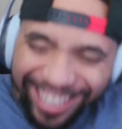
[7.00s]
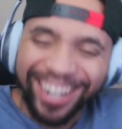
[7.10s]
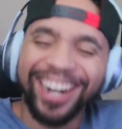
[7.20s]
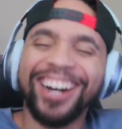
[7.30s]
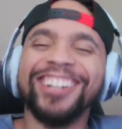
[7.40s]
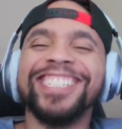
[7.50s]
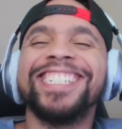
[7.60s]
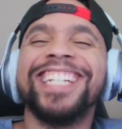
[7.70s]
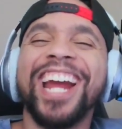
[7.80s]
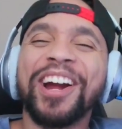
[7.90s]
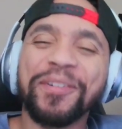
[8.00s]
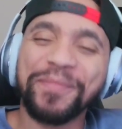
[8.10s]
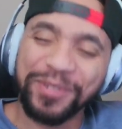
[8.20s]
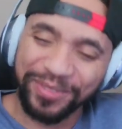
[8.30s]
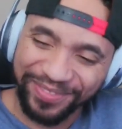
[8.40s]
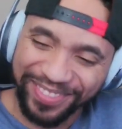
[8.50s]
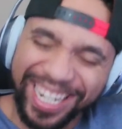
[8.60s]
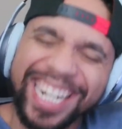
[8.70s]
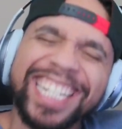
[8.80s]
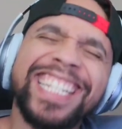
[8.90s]
Oh, he's terrible.
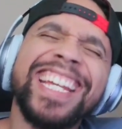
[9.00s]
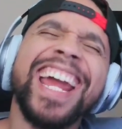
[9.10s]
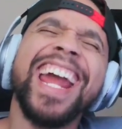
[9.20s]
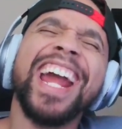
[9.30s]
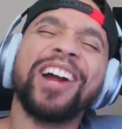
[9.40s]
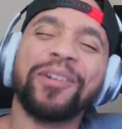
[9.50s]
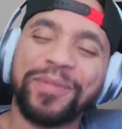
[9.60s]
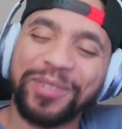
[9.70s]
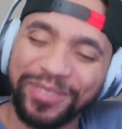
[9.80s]
Terrible.